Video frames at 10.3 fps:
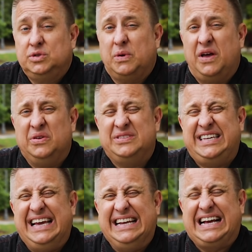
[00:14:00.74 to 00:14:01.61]
brothers
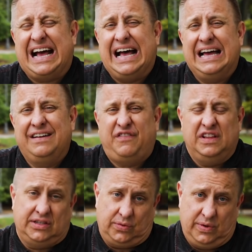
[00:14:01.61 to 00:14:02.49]
he had
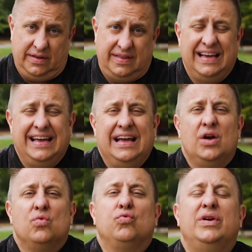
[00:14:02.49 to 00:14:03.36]
conflict with
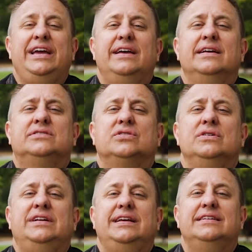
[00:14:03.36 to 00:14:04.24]

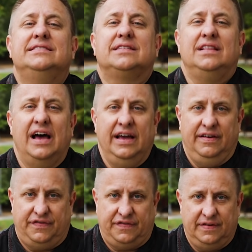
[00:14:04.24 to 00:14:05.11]
re-entered his
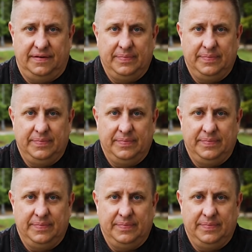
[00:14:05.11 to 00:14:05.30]
life.